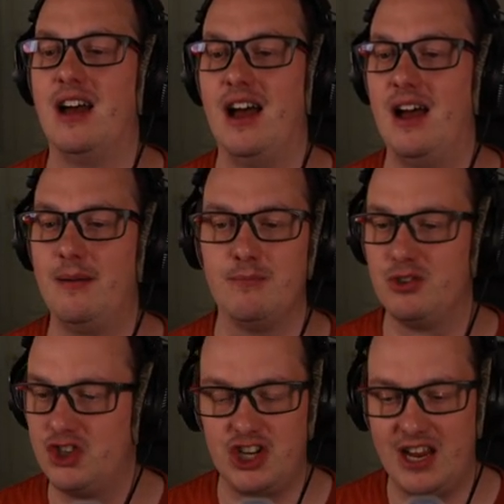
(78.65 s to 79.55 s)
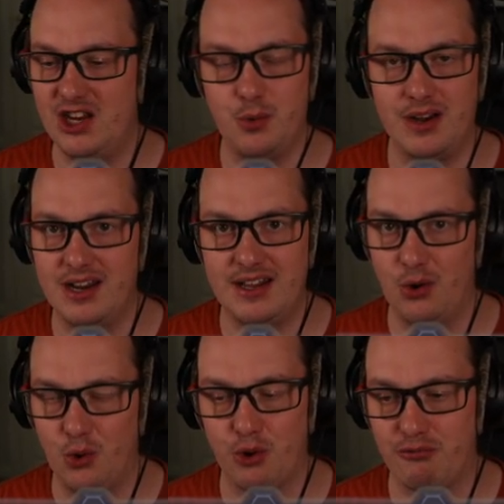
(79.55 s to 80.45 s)
Um,
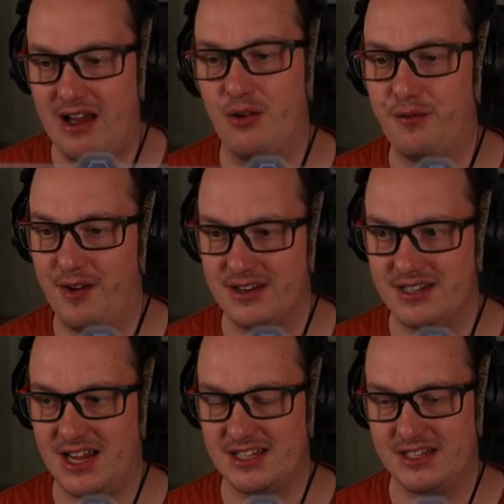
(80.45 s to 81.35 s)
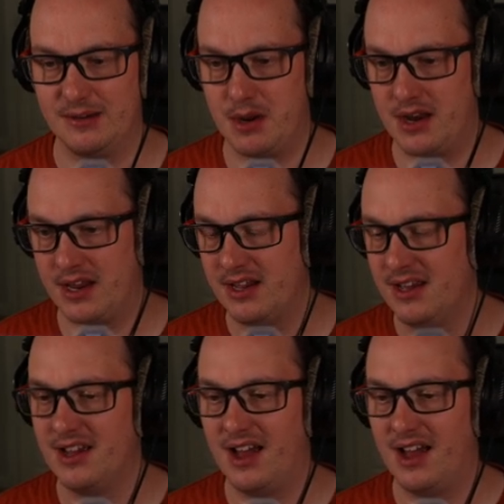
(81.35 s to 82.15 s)
genuinely all round fantastic mini.